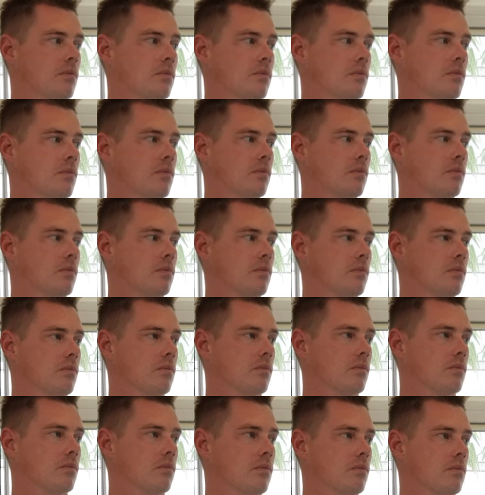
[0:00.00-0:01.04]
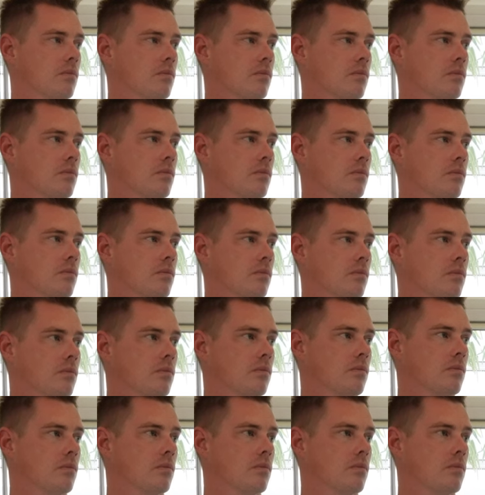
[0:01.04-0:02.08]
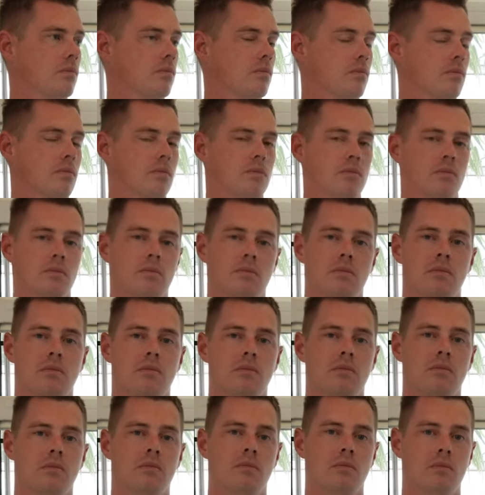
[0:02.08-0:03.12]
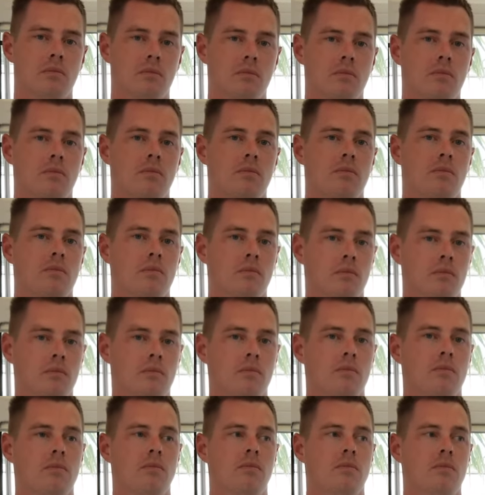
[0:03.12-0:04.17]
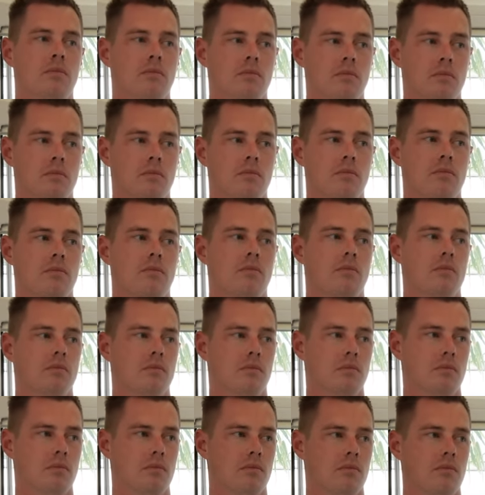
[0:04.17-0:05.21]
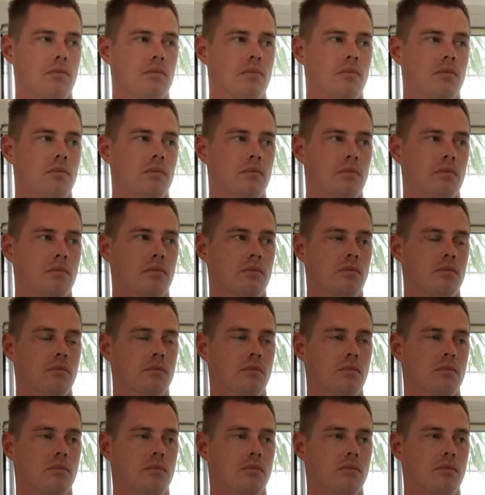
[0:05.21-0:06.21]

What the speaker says: (silent)